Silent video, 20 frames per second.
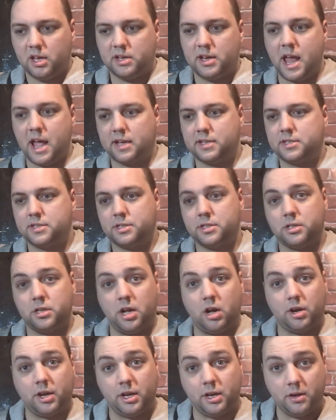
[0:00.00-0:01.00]
Next,
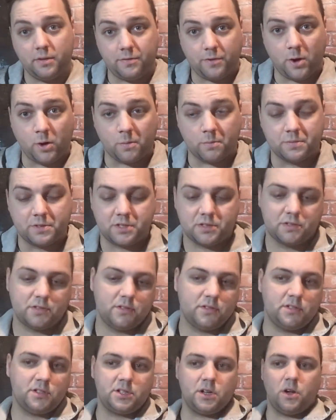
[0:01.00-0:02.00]
I'll get into foams.
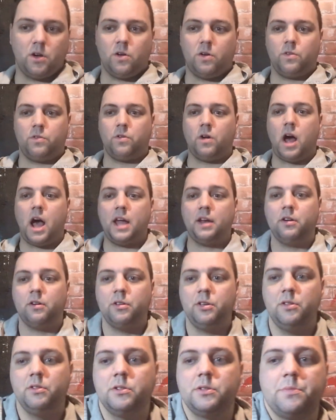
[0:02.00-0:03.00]
So I
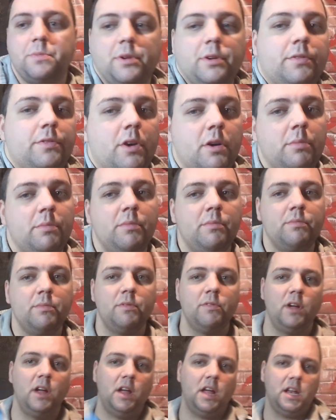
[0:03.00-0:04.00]
don't use blue foam
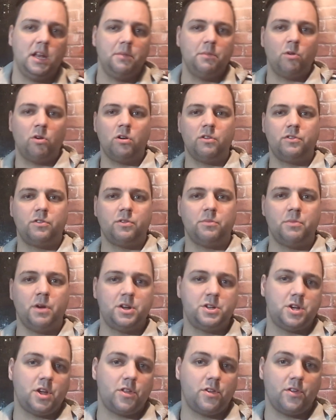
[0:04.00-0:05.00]
anymore for
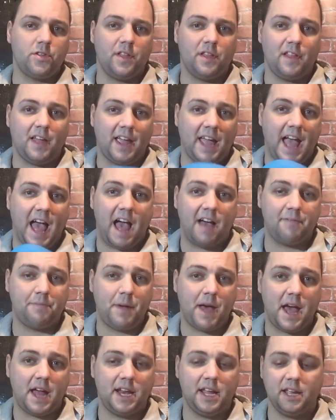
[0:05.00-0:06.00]
much other than like half
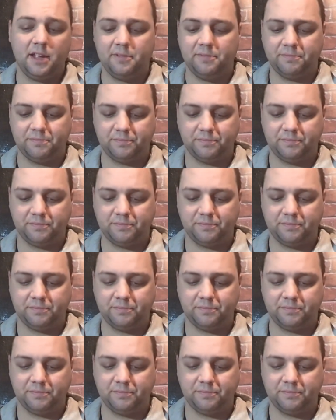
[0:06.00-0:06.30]
padding.